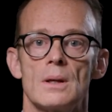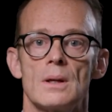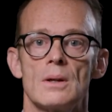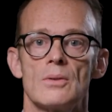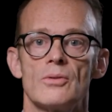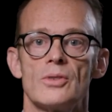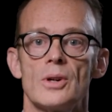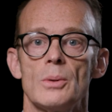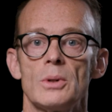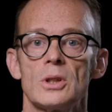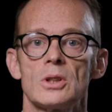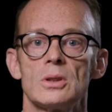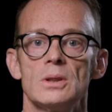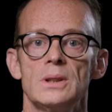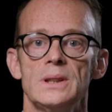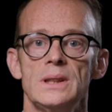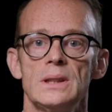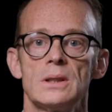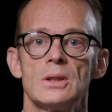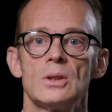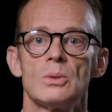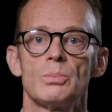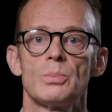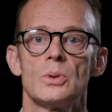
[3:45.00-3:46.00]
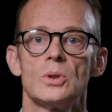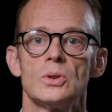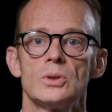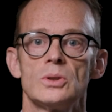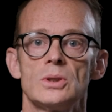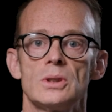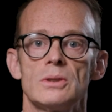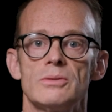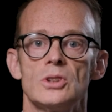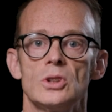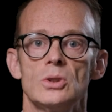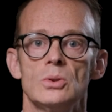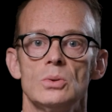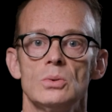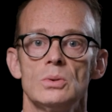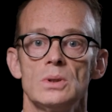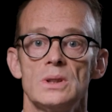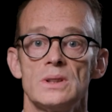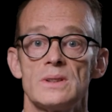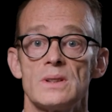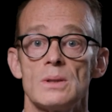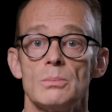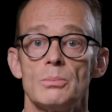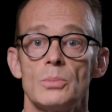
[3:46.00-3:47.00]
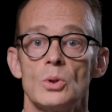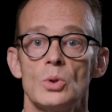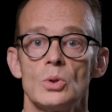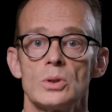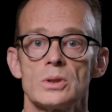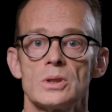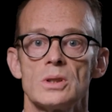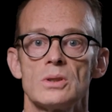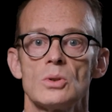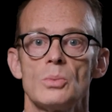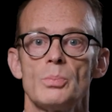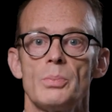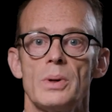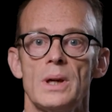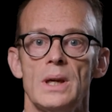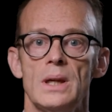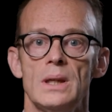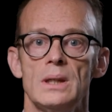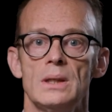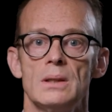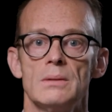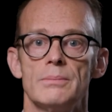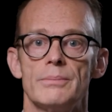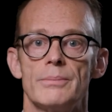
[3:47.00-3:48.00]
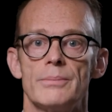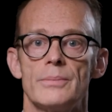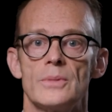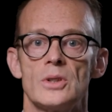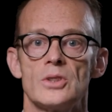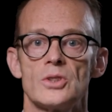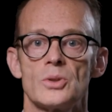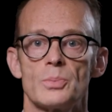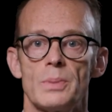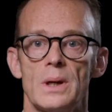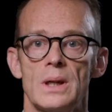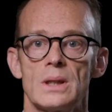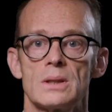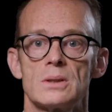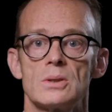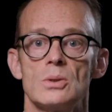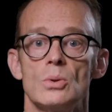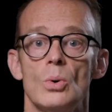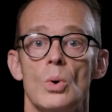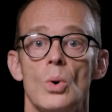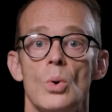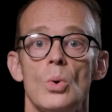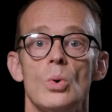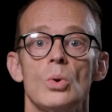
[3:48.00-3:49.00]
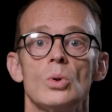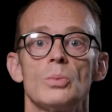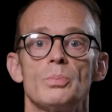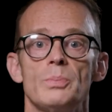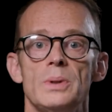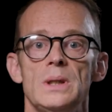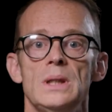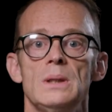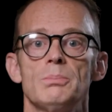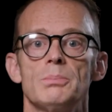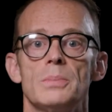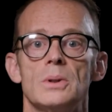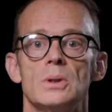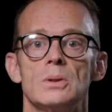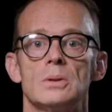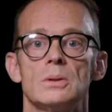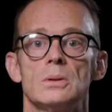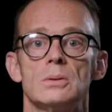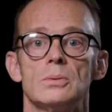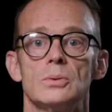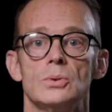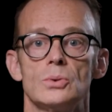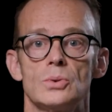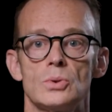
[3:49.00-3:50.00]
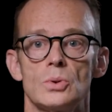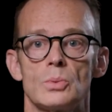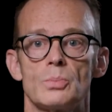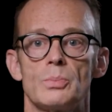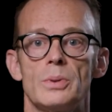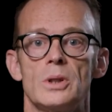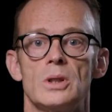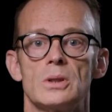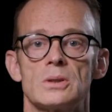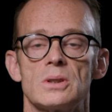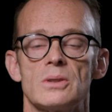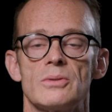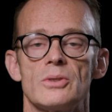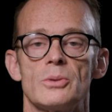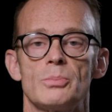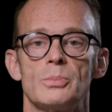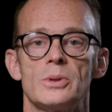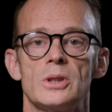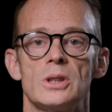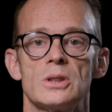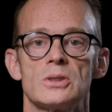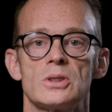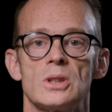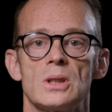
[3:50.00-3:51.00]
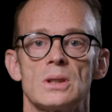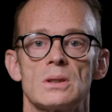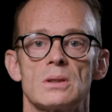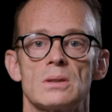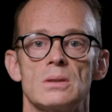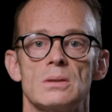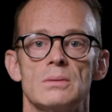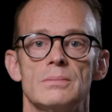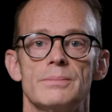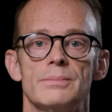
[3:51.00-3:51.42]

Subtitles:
From a collegial point of view, it's important to pay respect to all people who took part of the project.